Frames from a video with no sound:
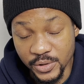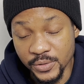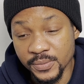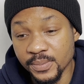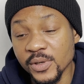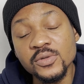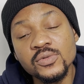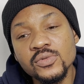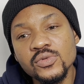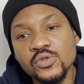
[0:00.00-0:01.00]

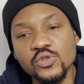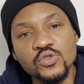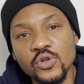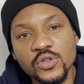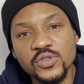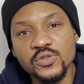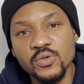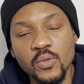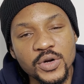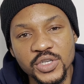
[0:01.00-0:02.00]
but do
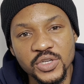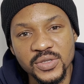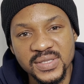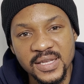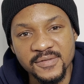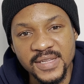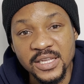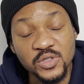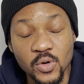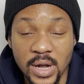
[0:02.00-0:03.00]
not worry yourself.
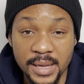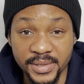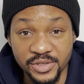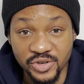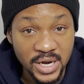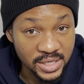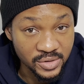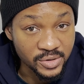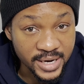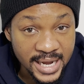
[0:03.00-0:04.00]
There's no harm in
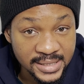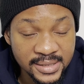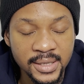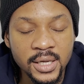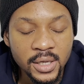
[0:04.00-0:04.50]
trying, all right?